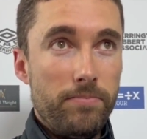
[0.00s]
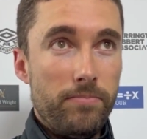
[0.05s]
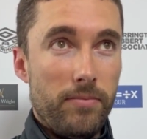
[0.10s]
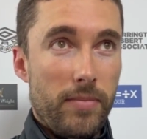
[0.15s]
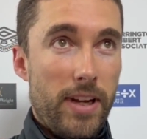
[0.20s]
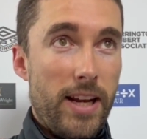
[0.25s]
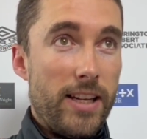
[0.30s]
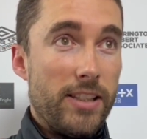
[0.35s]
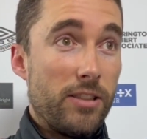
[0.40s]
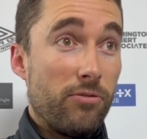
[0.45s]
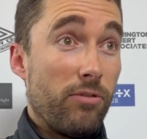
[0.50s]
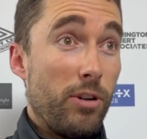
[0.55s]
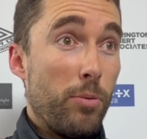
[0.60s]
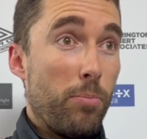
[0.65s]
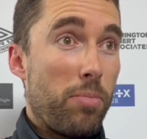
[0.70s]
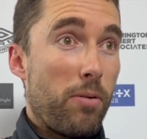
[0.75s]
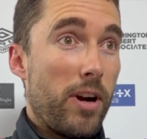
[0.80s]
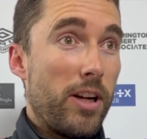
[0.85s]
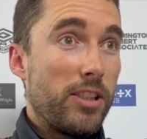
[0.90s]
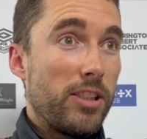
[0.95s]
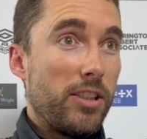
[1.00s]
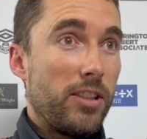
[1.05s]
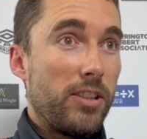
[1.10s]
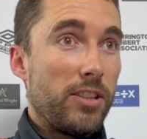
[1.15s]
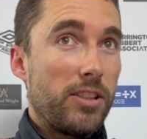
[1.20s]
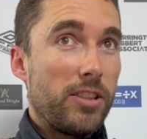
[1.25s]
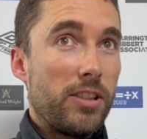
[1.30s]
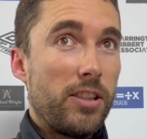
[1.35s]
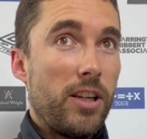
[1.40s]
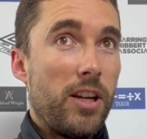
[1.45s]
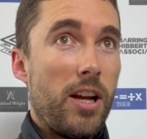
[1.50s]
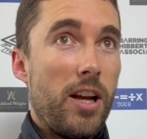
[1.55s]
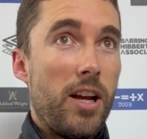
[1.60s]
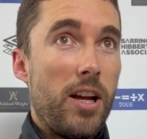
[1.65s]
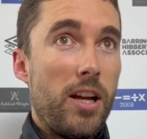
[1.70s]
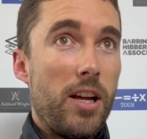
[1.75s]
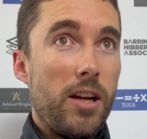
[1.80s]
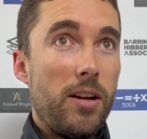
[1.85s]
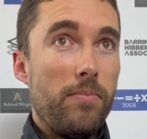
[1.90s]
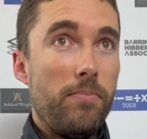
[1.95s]
has a real presence
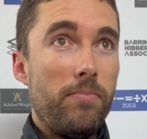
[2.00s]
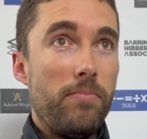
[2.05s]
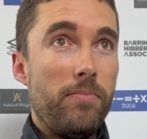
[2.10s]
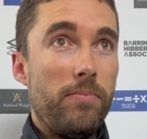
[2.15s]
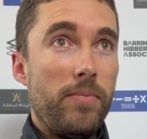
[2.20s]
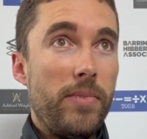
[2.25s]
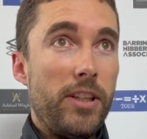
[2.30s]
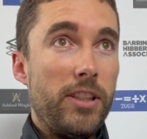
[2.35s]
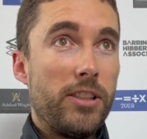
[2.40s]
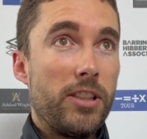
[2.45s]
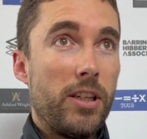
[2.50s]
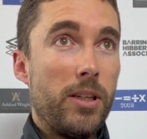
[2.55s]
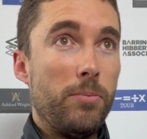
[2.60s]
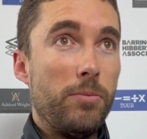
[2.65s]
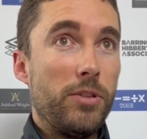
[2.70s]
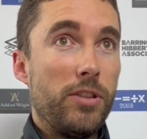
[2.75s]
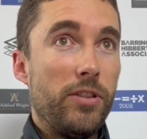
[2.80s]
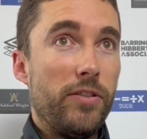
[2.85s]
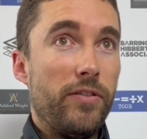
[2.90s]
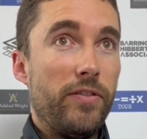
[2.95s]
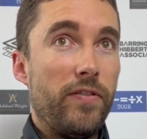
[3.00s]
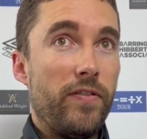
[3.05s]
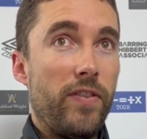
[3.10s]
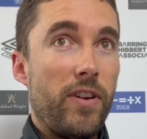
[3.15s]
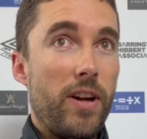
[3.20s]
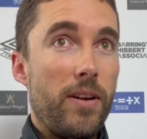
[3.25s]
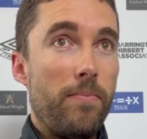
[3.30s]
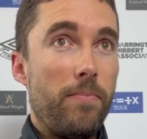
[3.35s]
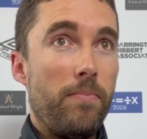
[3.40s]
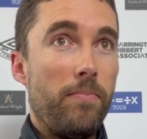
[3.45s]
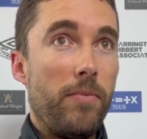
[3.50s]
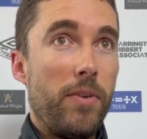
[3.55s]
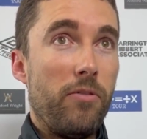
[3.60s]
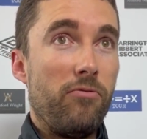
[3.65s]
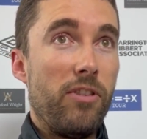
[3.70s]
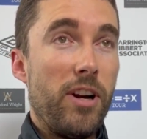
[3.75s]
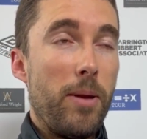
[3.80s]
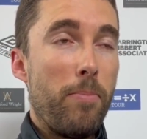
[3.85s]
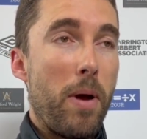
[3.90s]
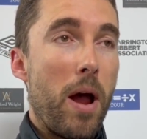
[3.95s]
in terms of
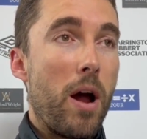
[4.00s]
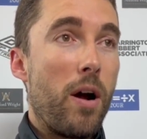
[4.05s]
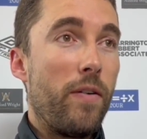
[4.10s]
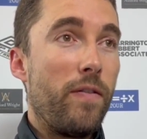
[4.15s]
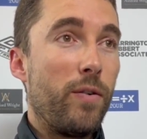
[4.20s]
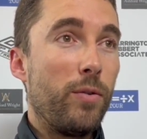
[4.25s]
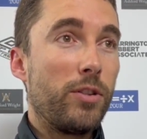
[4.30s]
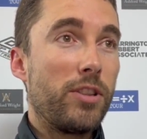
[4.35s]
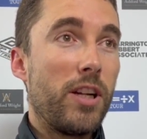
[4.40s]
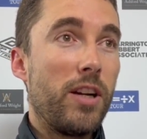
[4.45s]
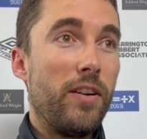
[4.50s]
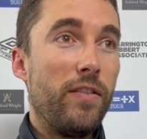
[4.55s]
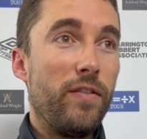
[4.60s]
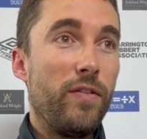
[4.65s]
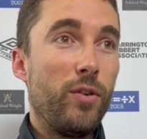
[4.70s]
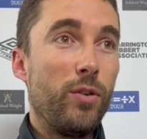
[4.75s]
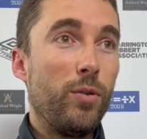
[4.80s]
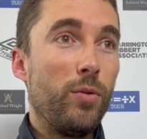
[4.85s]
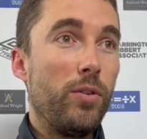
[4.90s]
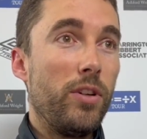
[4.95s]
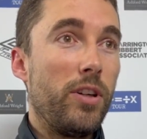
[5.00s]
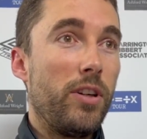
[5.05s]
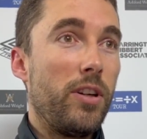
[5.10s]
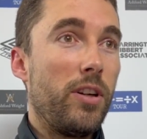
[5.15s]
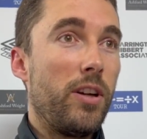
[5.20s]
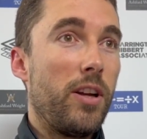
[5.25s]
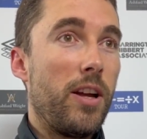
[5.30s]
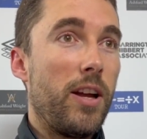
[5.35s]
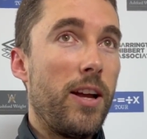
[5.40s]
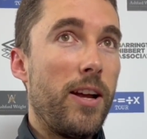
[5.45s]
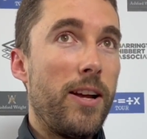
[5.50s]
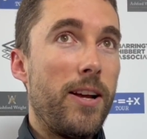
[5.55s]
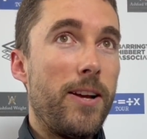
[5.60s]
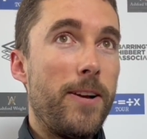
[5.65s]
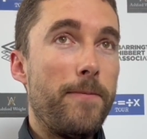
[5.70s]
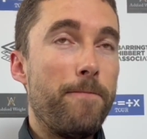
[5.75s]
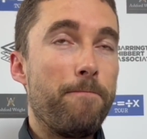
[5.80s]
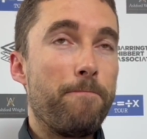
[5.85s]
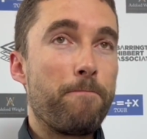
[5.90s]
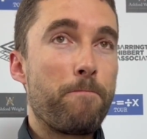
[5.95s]
really powerful centre-forward.
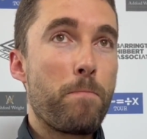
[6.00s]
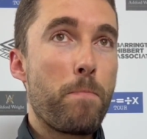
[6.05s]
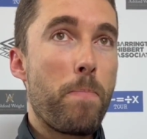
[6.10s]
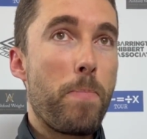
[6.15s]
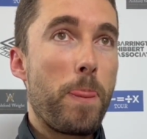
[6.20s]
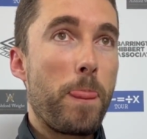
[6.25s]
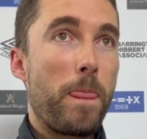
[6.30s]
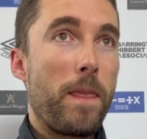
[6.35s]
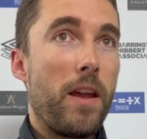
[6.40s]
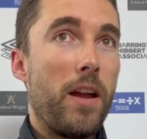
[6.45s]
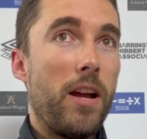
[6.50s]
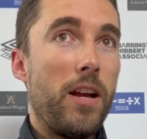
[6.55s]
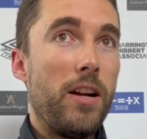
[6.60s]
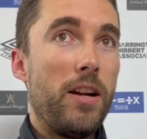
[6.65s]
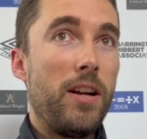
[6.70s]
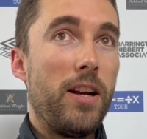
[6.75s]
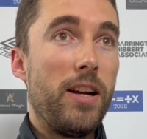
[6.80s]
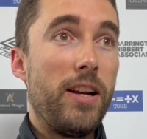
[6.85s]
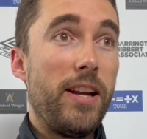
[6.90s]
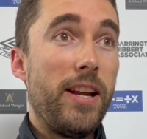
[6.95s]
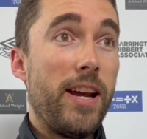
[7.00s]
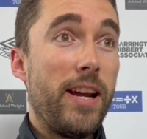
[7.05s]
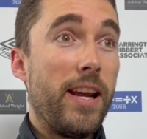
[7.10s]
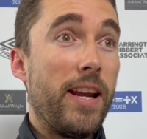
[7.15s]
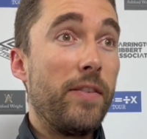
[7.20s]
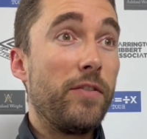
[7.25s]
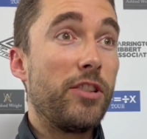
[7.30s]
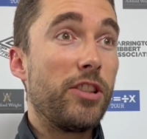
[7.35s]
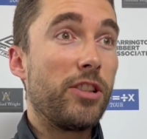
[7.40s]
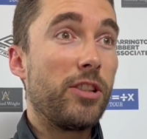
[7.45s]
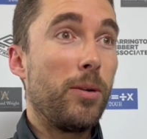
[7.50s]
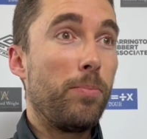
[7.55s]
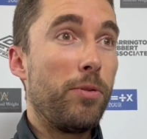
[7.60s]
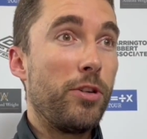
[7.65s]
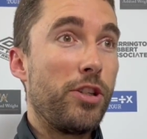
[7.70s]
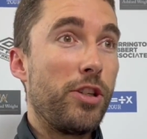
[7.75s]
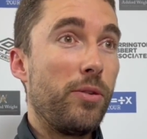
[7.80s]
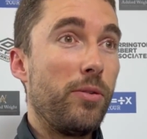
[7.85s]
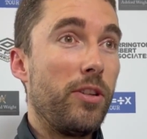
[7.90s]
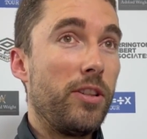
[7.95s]
And it gives us an
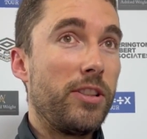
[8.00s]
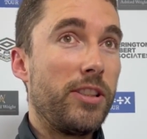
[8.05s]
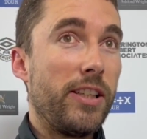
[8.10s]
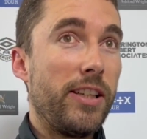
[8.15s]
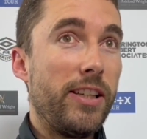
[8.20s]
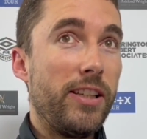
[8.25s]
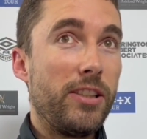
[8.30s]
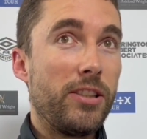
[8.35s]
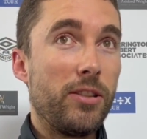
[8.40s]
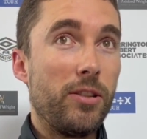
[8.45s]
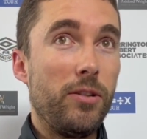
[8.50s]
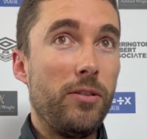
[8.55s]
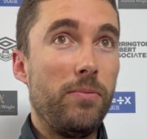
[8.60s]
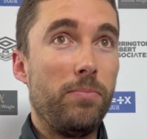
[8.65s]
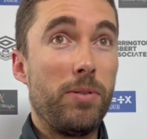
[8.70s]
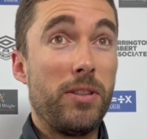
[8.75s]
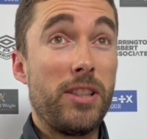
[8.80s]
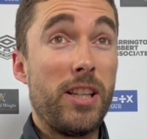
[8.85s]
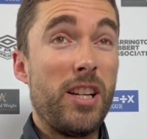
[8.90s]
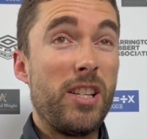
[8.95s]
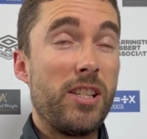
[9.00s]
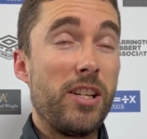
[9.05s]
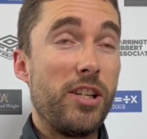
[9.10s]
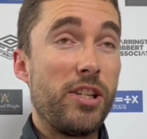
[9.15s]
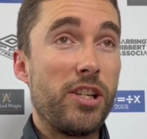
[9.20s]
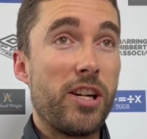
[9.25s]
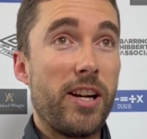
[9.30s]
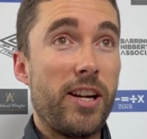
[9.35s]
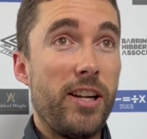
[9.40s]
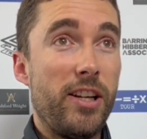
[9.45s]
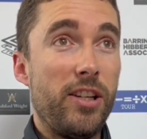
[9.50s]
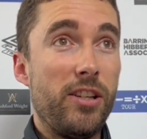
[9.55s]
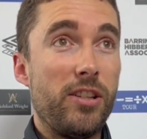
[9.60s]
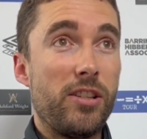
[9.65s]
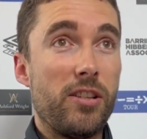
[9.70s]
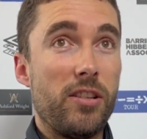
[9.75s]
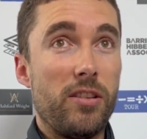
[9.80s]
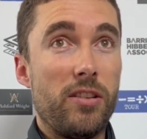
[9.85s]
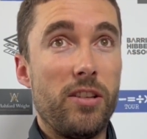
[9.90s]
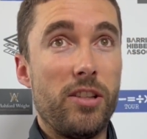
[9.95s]
opportunity to potentially
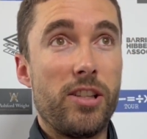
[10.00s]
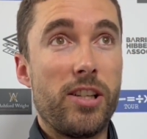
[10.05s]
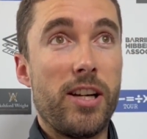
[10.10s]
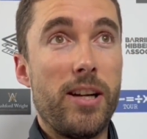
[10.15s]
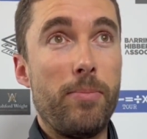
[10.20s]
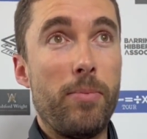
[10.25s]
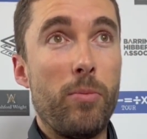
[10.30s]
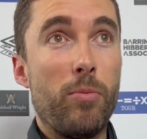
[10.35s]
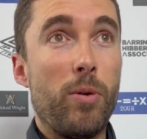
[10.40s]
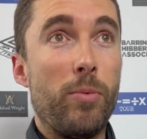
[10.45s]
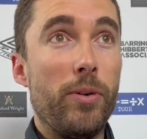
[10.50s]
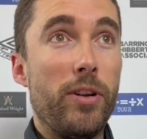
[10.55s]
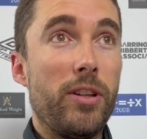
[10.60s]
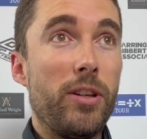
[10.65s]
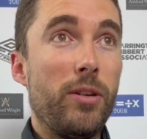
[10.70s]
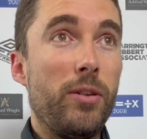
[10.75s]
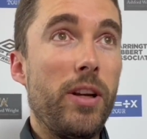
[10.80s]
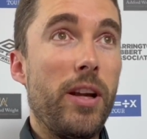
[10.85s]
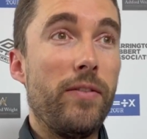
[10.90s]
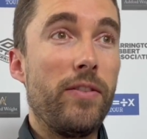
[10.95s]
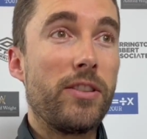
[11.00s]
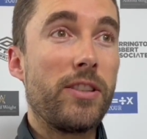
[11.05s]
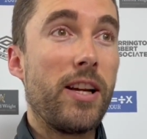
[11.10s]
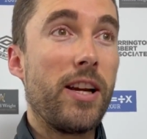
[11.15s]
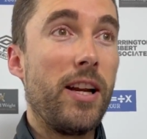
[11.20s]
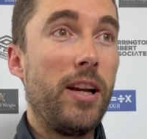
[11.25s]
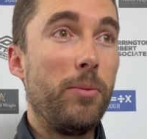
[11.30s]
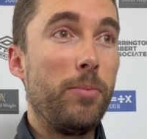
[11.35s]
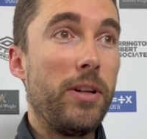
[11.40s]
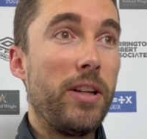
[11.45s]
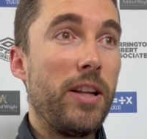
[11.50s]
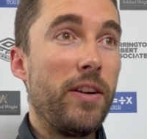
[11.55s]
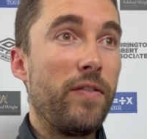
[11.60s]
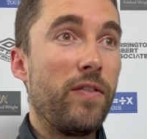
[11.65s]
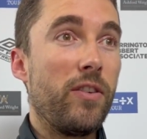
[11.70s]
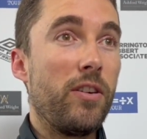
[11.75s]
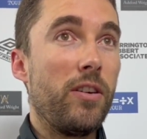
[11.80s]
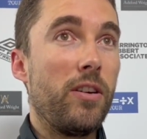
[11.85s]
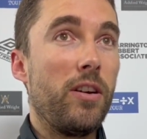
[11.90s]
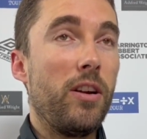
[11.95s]
change the shape in what we do, give us something a little bit
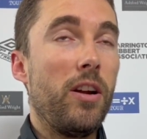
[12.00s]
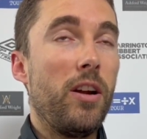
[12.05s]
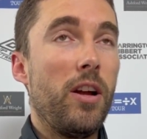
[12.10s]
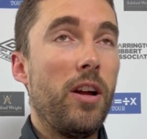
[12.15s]
different.